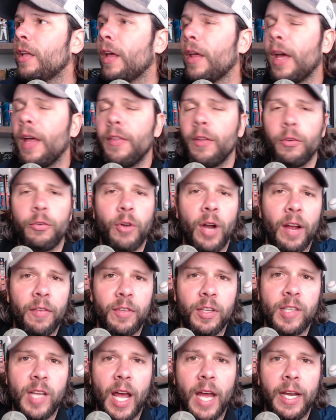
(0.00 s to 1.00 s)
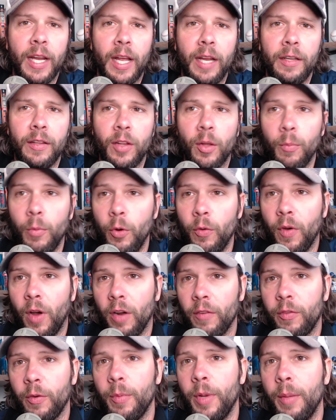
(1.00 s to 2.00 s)
and they'll draft a tight end and they'll move
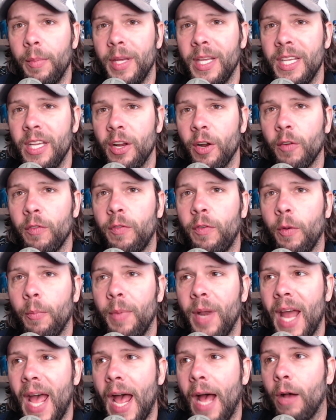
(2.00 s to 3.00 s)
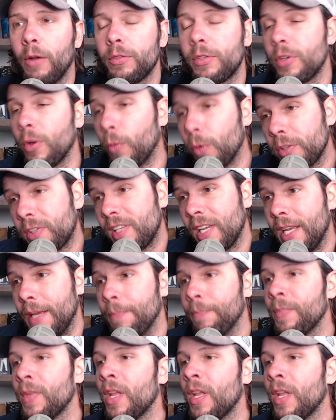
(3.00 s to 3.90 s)
on from him a year from now. So we'll see.